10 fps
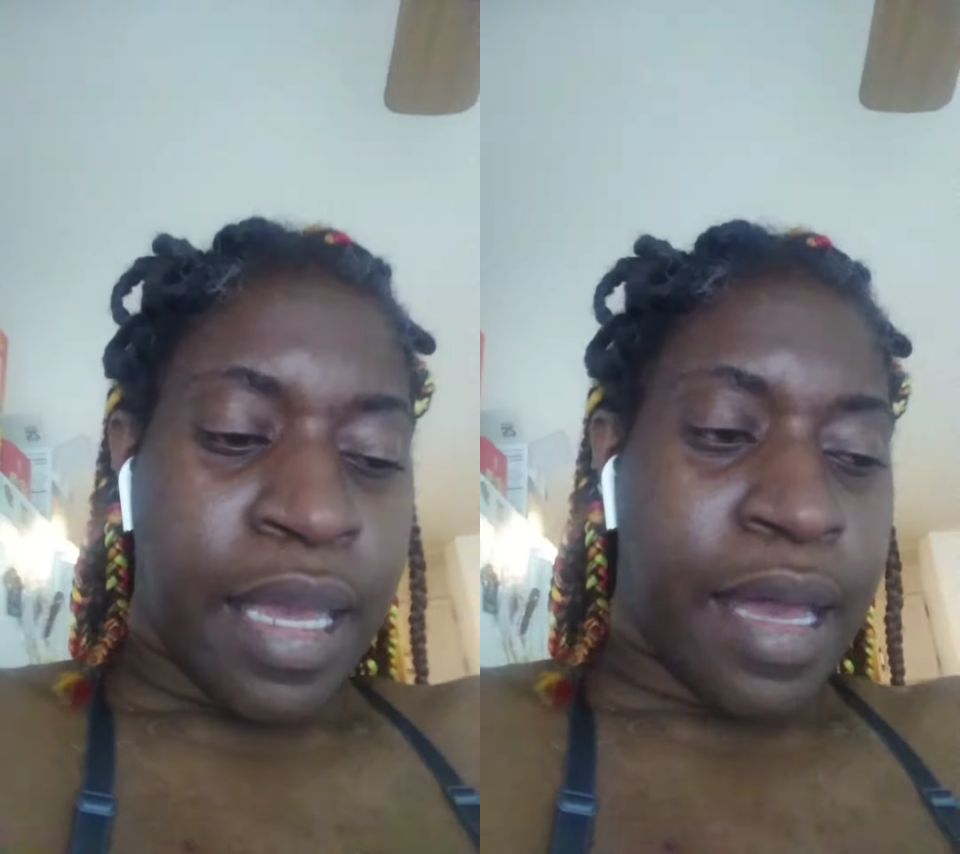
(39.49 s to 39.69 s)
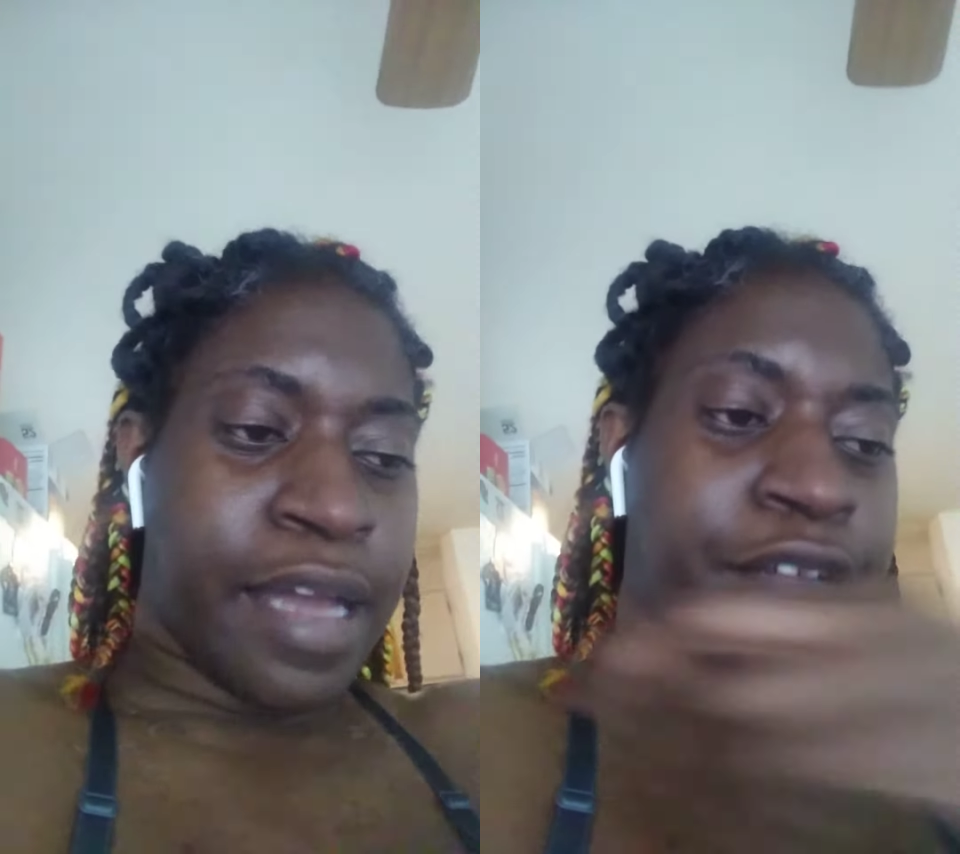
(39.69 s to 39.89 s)

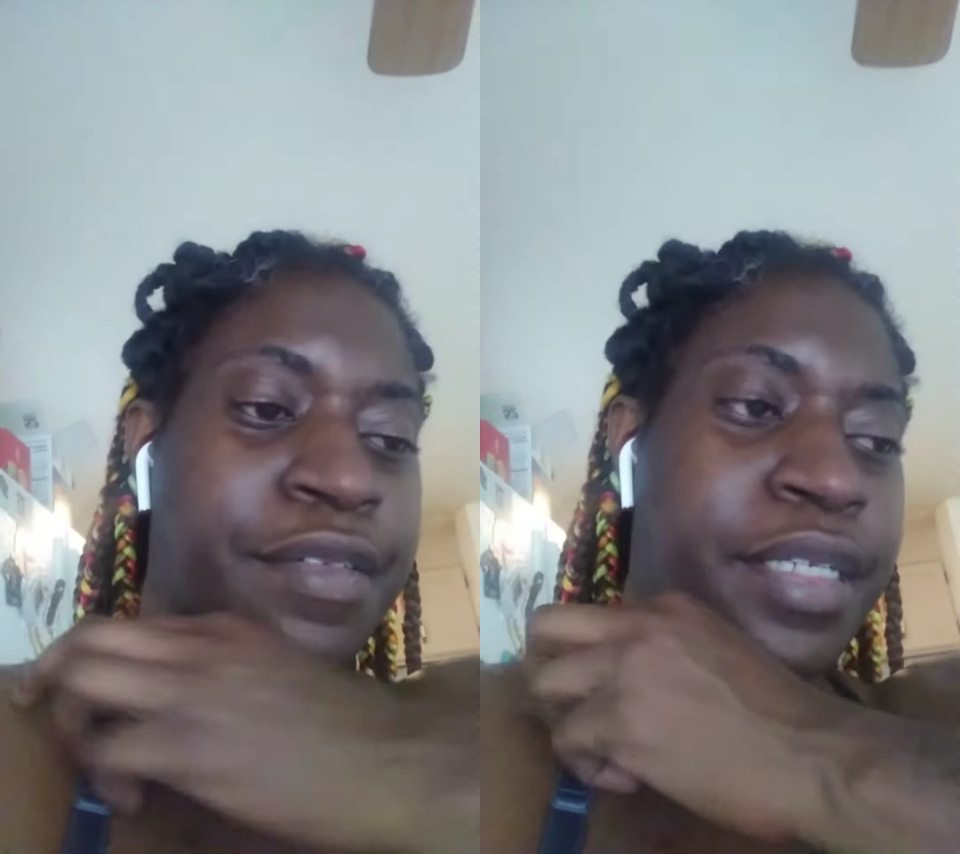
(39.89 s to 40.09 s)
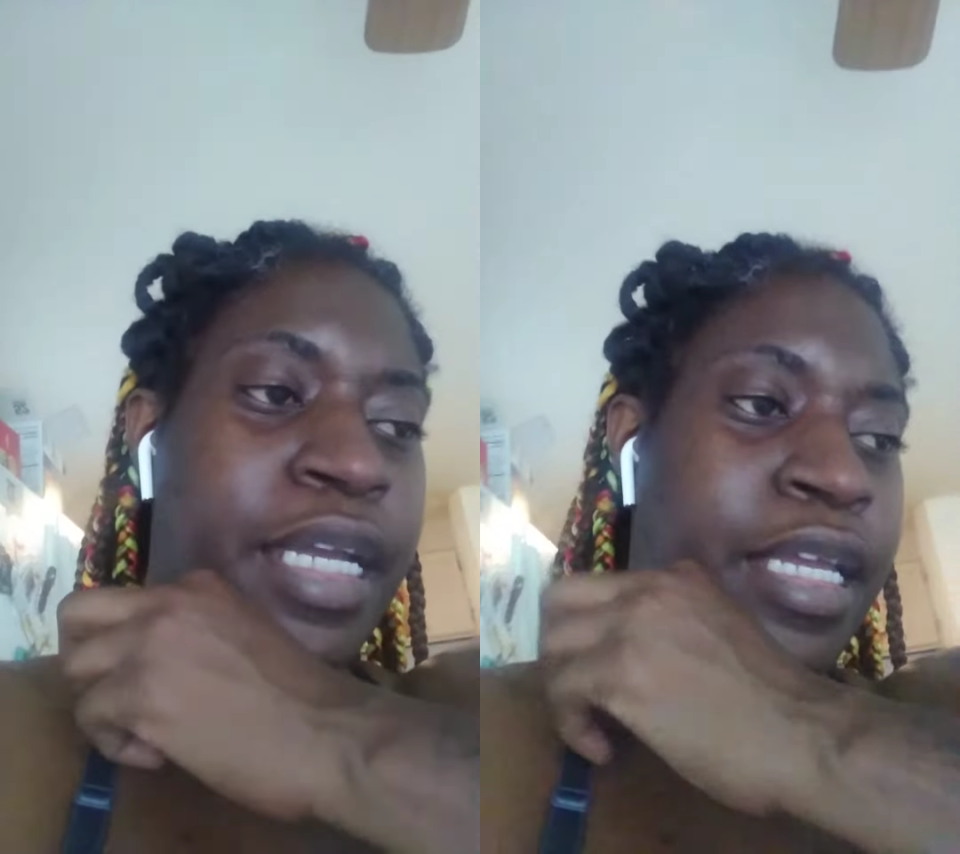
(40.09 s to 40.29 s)
I
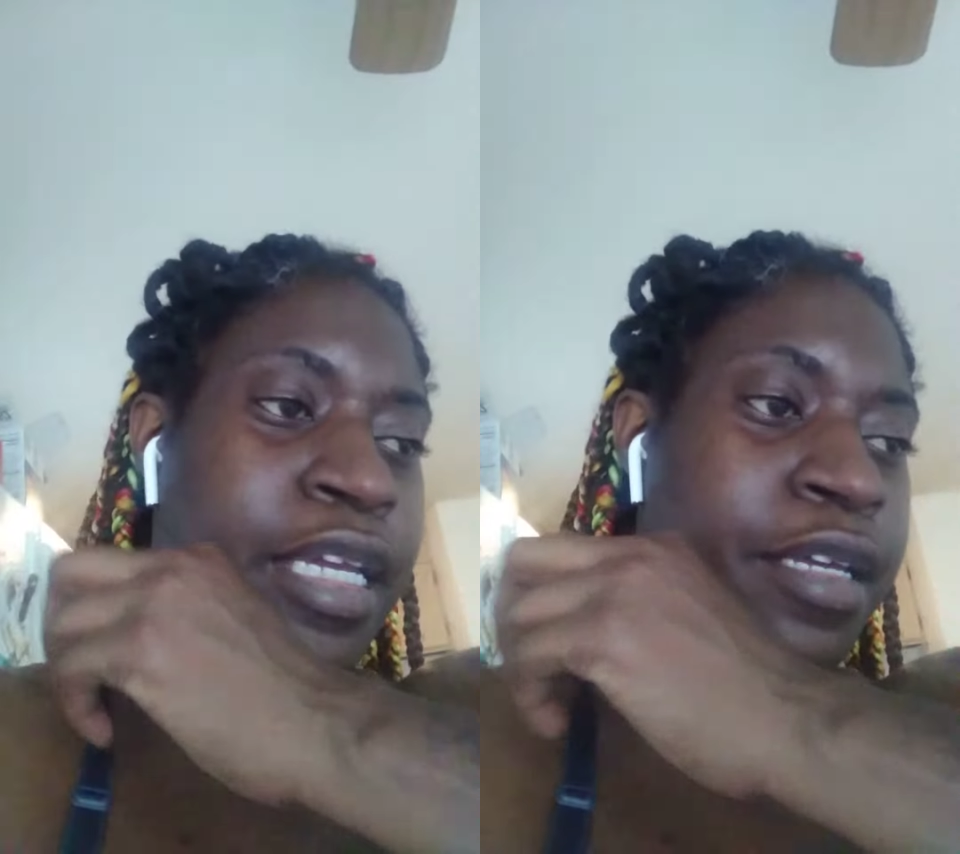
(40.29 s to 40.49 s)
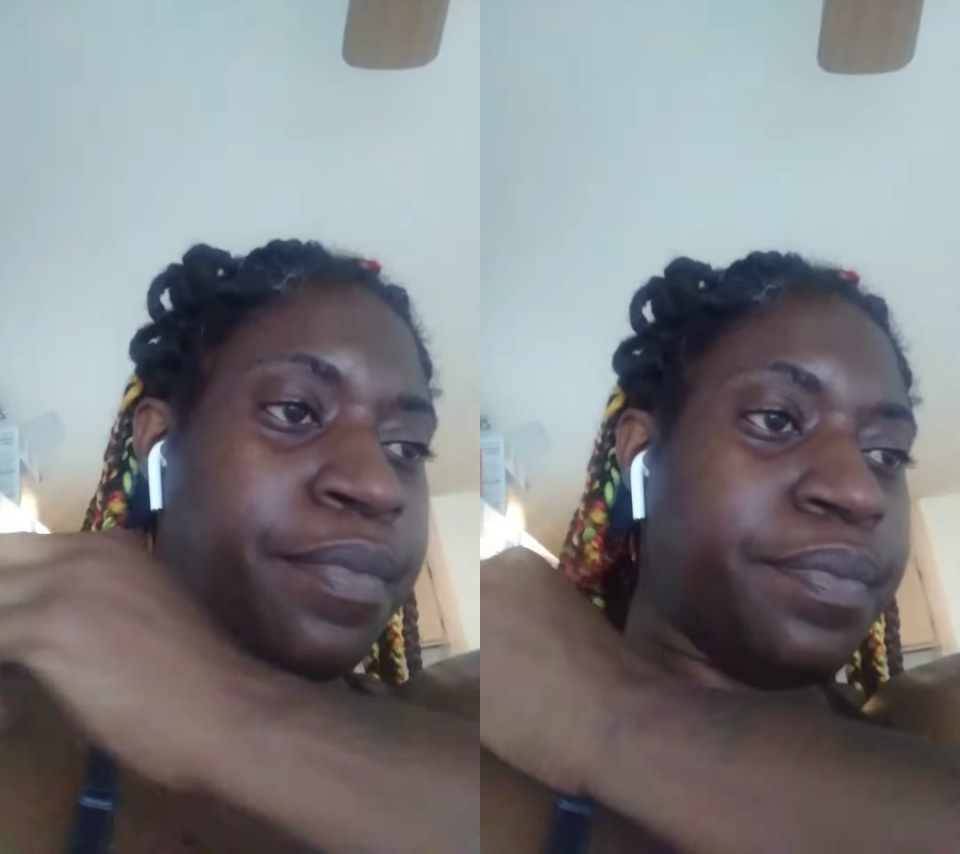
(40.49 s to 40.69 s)

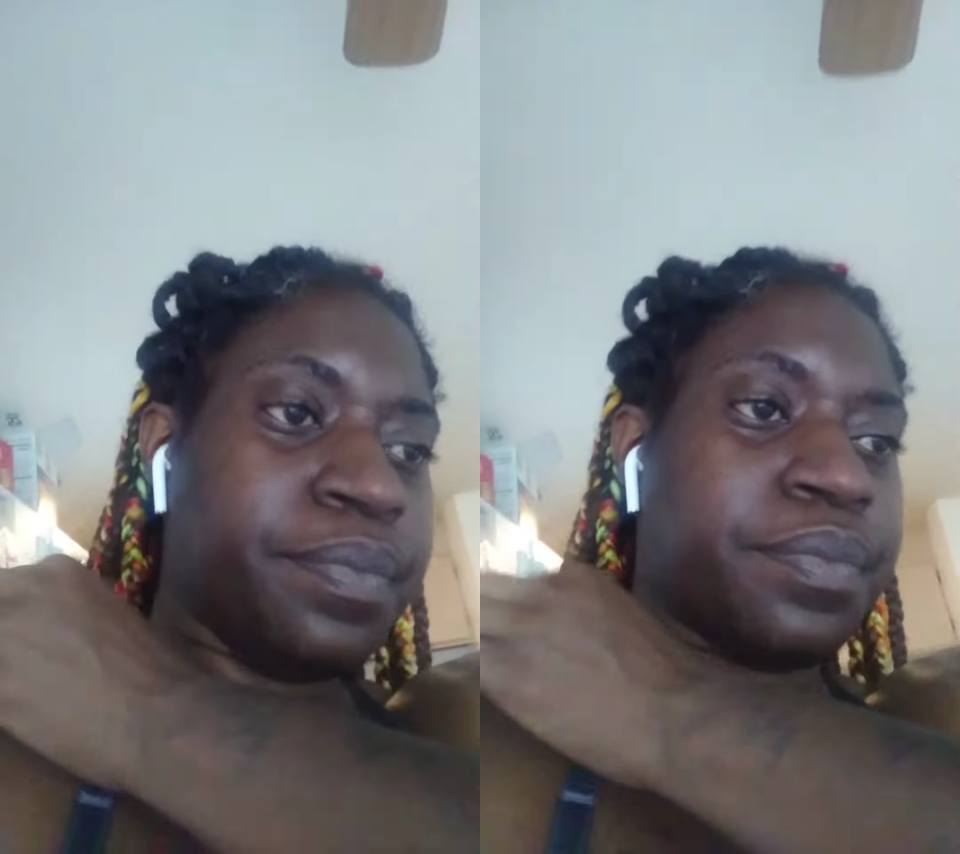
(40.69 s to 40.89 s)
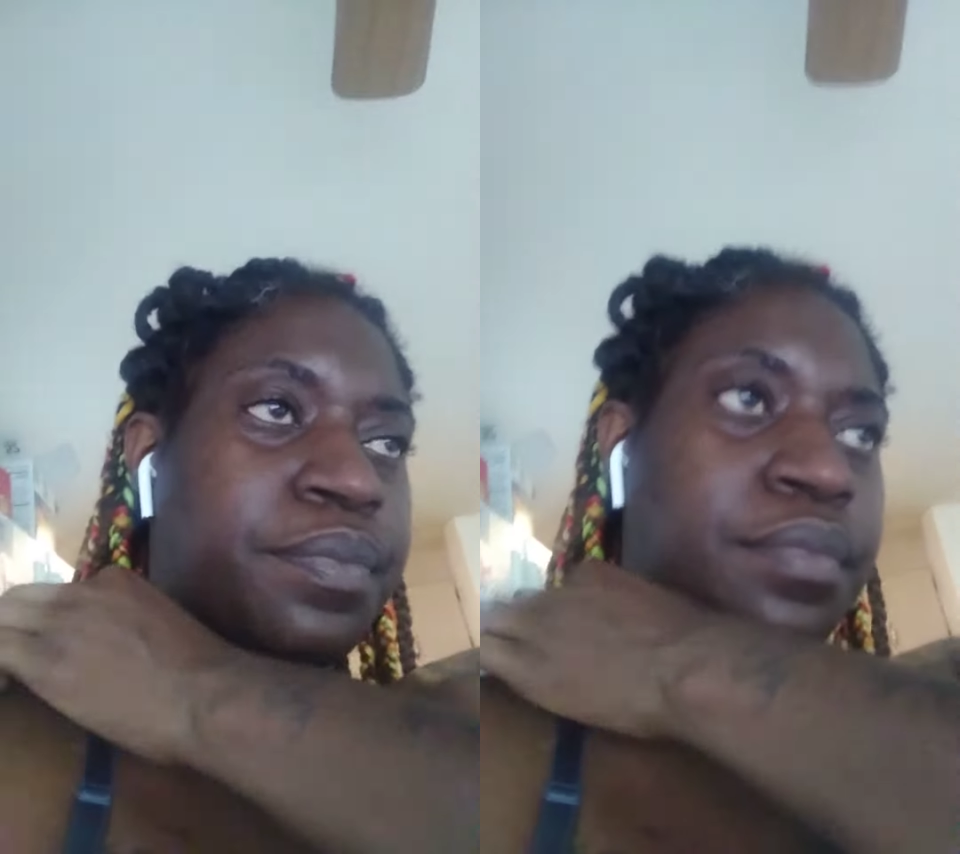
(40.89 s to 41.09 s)
created
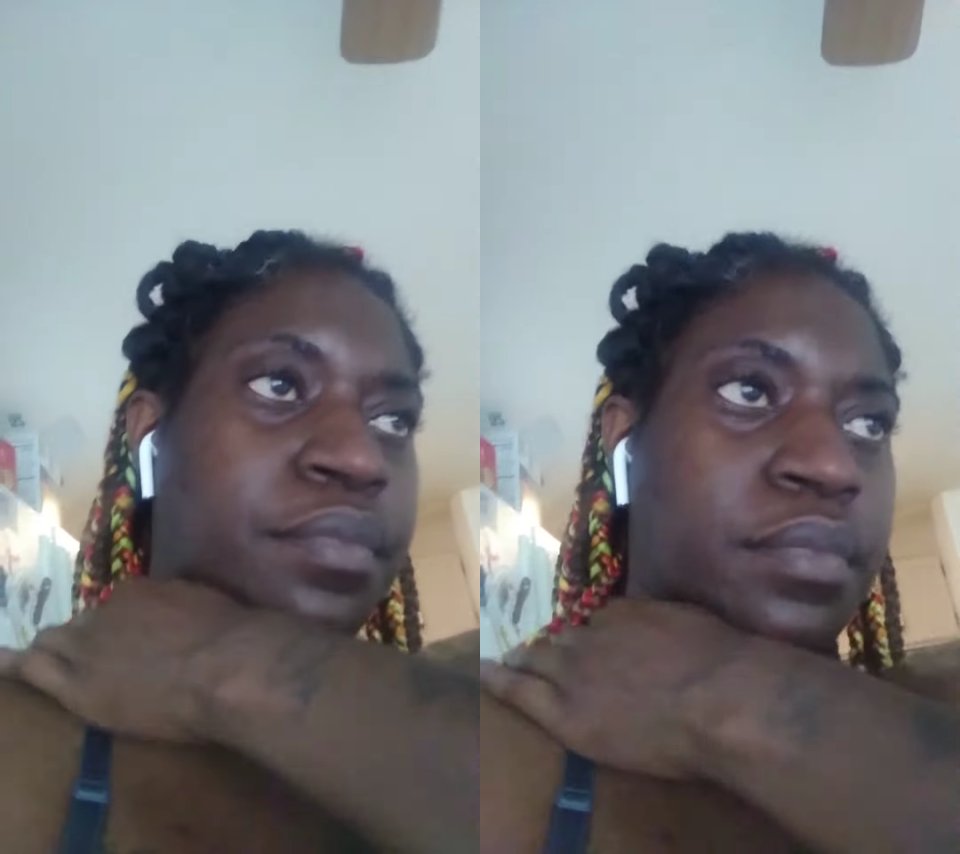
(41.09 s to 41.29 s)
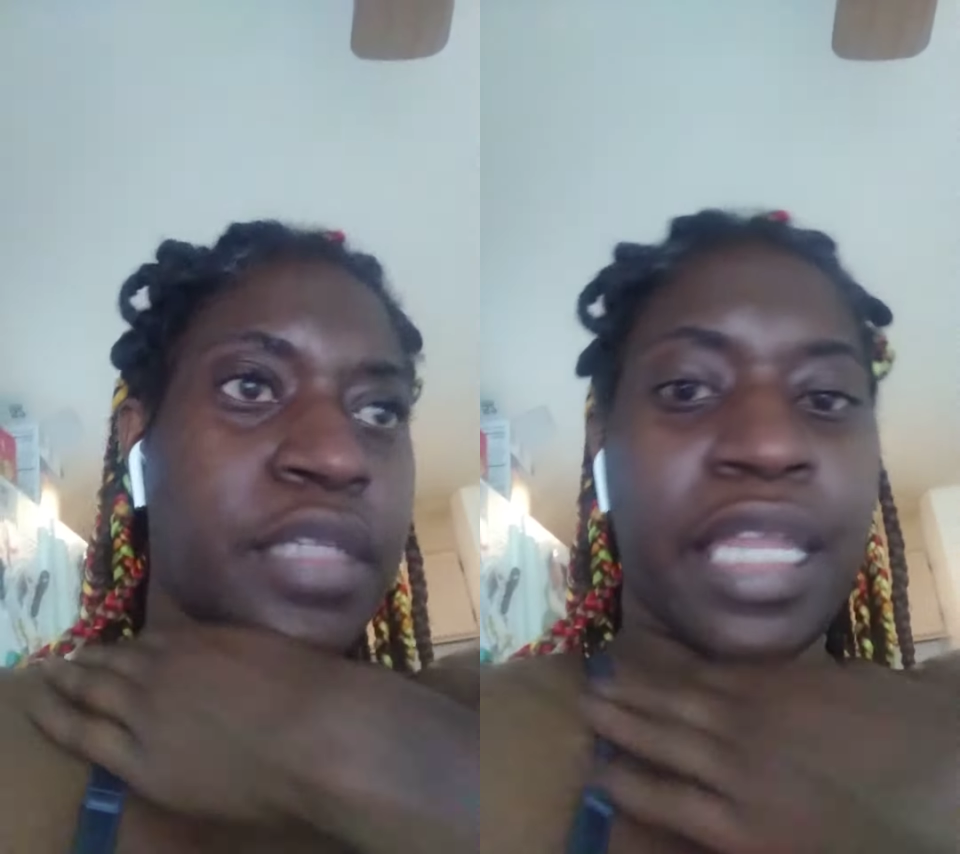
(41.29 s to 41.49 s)

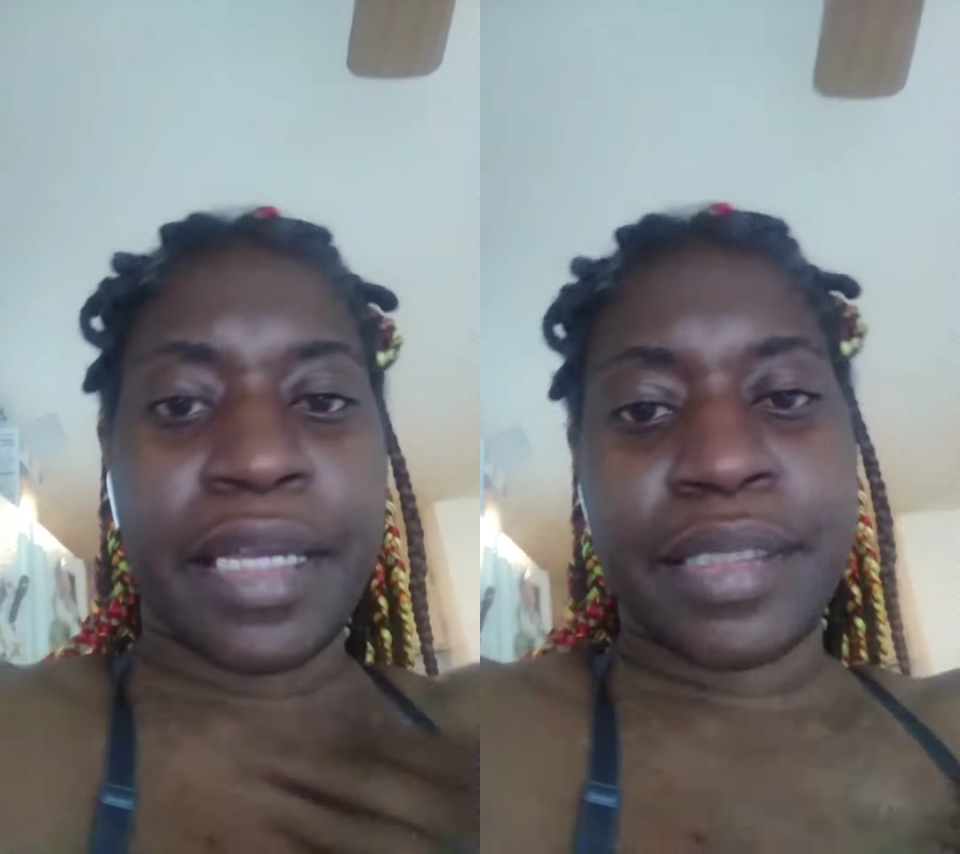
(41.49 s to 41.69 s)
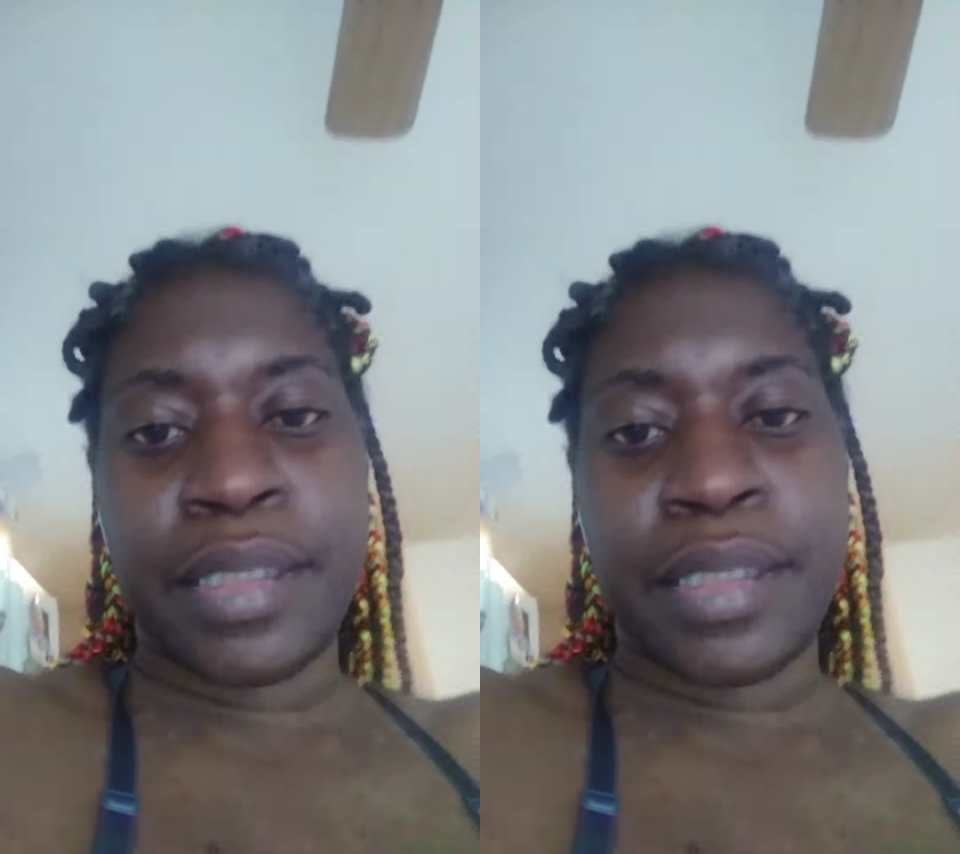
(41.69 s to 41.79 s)
like